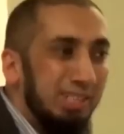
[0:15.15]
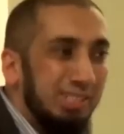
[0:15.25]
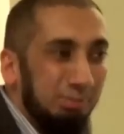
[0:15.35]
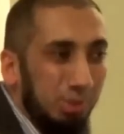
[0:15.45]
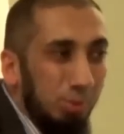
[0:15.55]

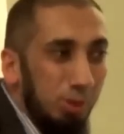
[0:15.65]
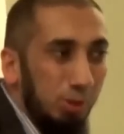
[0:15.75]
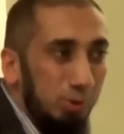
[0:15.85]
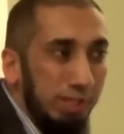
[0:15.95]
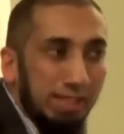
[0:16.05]
kids some
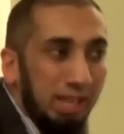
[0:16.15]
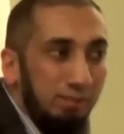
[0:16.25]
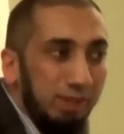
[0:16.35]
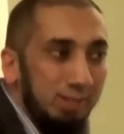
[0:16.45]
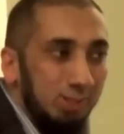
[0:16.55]
clothes. I
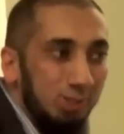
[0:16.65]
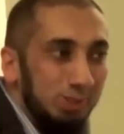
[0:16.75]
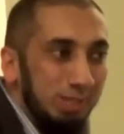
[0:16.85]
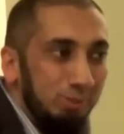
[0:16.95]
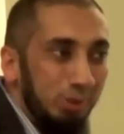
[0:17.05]
can't find decent
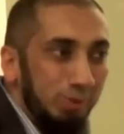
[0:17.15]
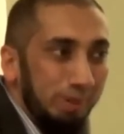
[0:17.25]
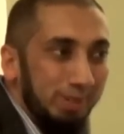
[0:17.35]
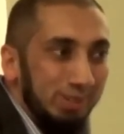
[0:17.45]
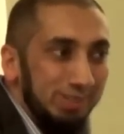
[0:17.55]
clothes anymore for
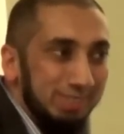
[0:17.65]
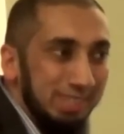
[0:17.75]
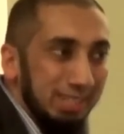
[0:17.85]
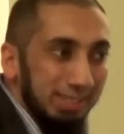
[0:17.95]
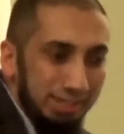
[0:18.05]
my
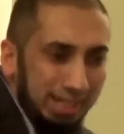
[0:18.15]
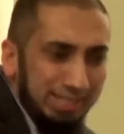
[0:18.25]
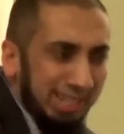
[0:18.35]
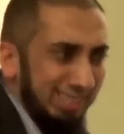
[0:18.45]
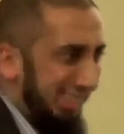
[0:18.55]
girls. They're like
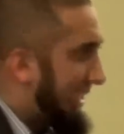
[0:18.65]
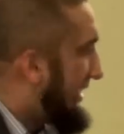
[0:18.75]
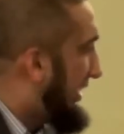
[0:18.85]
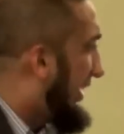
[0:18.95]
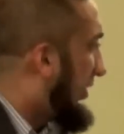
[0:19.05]
9,
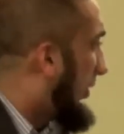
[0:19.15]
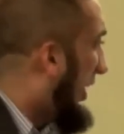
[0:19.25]
10,